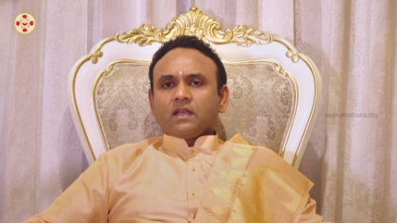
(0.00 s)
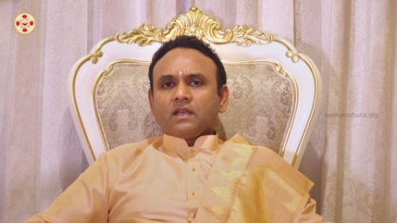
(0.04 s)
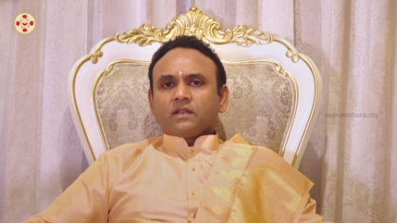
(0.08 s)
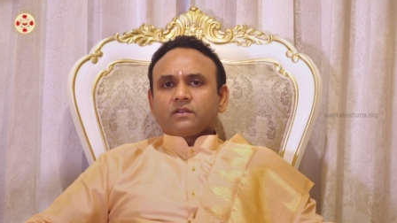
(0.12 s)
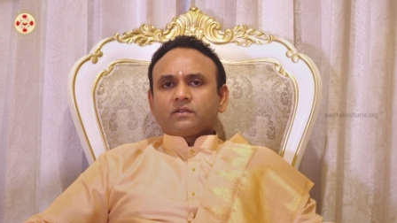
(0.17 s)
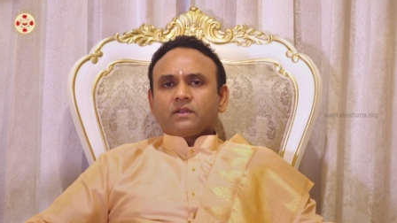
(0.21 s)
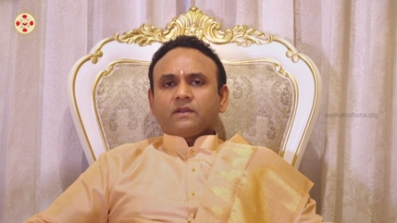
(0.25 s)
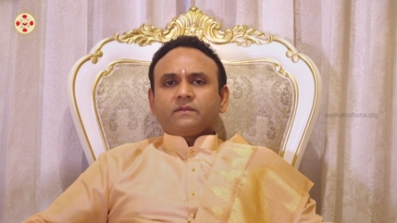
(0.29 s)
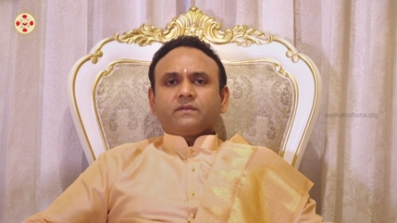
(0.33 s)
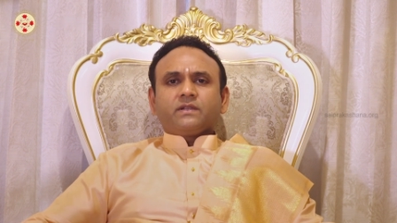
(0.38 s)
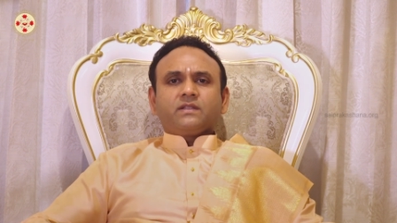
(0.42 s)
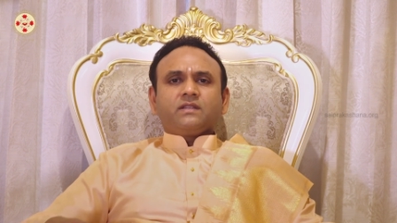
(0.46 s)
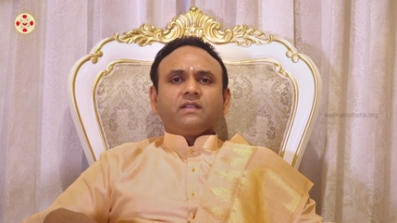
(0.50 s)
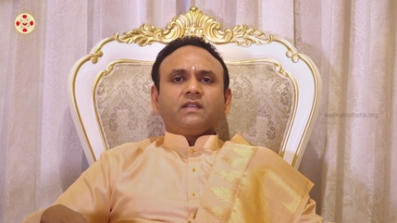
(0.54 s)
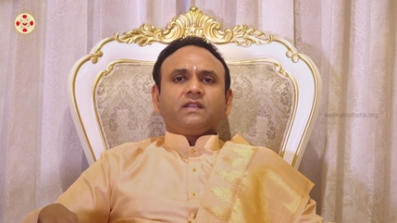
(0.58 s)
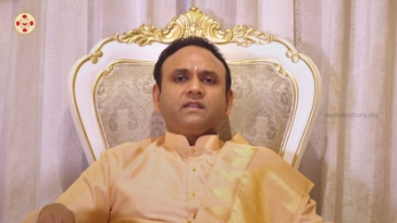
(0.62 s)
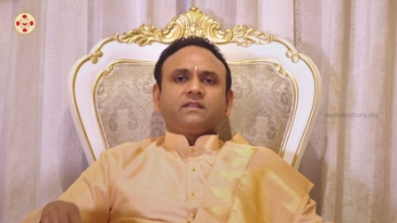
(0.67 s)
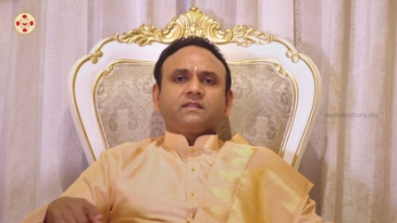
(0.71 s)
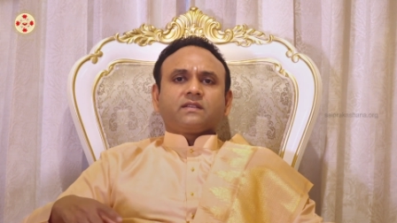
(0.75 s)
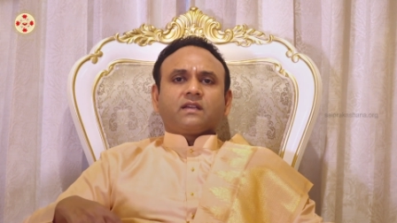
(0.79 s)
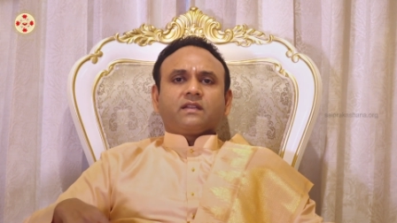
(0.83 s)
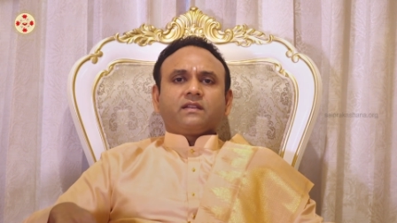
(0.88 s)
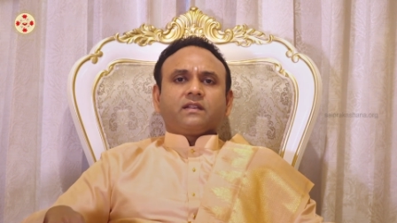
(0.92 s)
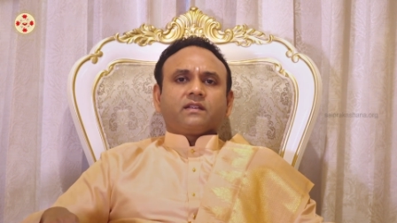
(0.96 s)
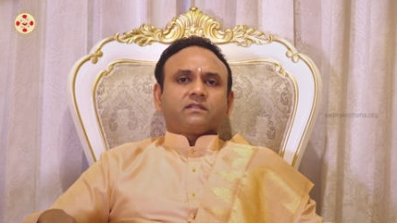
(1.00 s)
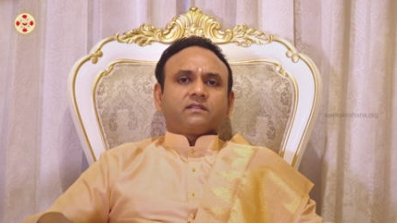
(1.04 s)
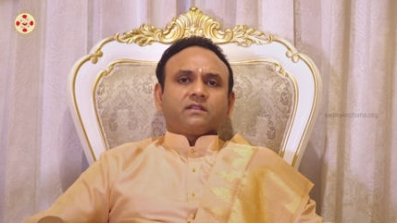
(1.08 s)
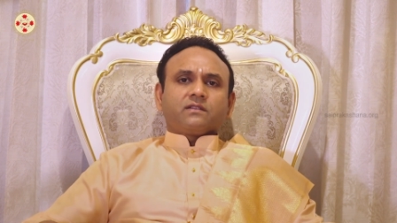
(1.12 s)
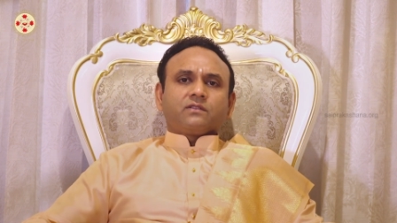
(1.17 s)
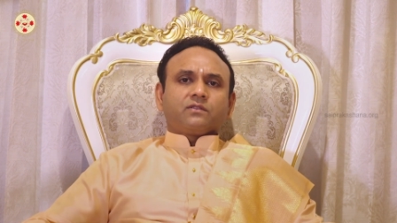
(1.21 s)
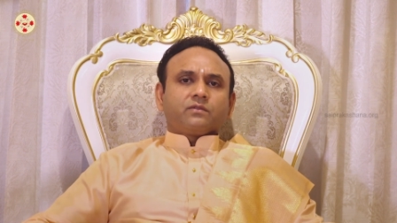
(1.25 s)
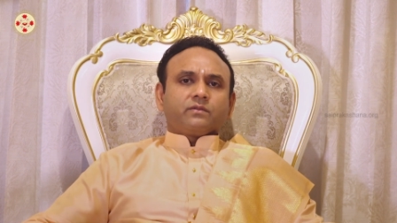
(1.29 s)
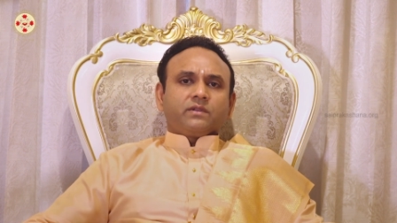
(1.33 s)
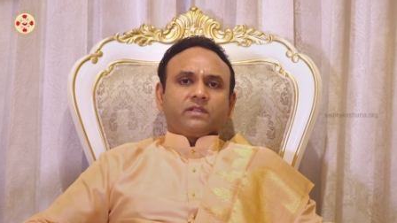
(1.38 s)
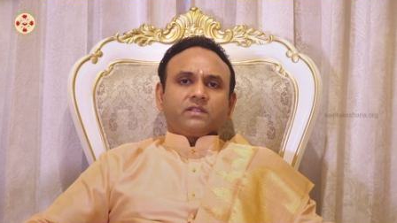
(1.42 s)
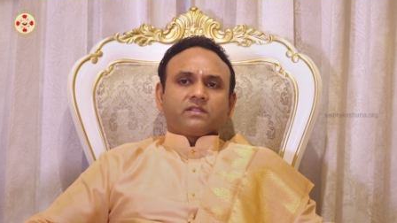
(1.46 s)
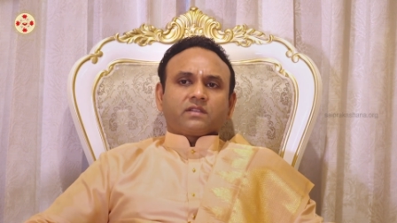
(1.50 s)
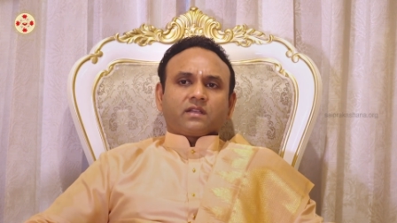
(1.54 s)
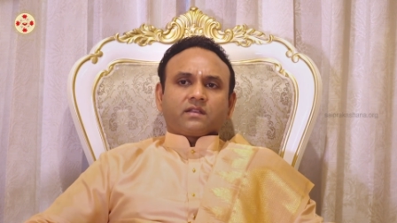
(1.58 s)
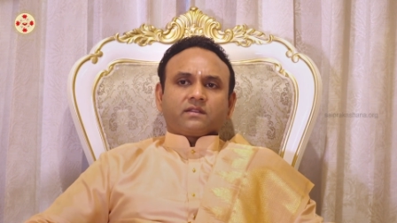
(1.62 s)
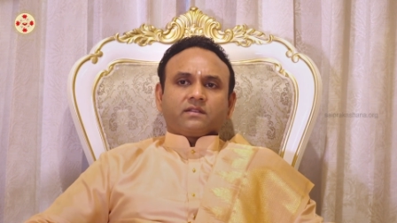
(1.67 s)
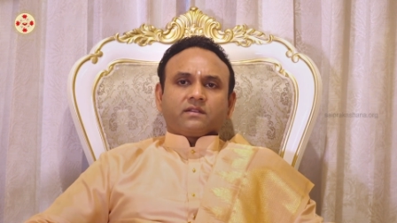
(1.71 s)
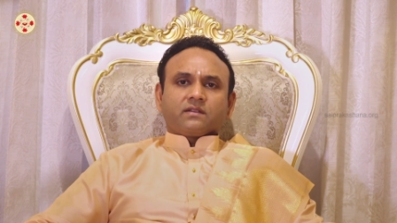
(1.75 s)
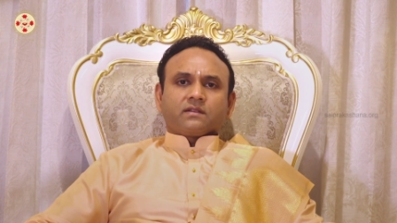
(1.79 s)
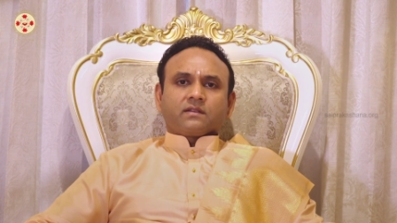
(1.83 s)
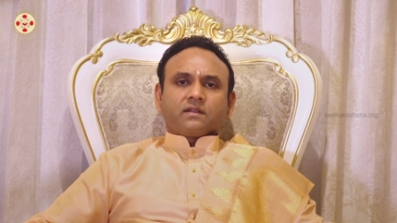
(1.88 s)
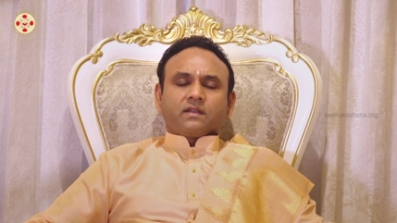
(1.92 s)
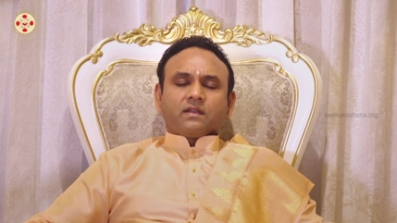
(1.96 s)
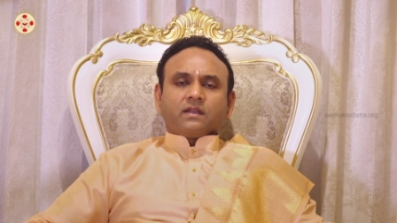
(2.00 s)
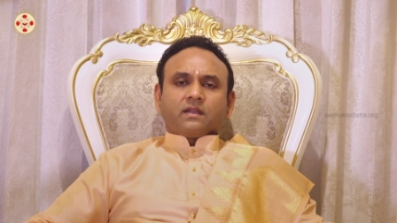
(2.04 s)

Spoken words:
So everything is connected to each other.